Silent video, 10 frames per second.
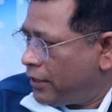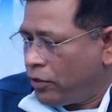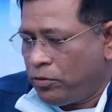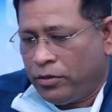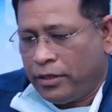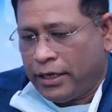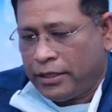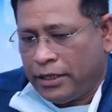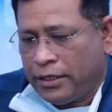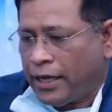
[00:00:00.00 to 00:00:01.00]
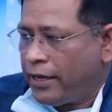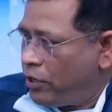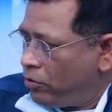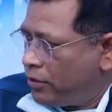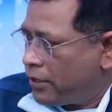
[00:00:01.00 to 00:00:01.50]
They couldn't get the entire
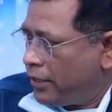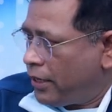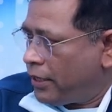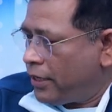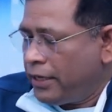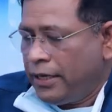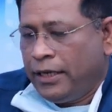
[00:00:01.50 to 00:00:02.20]
regulatory data.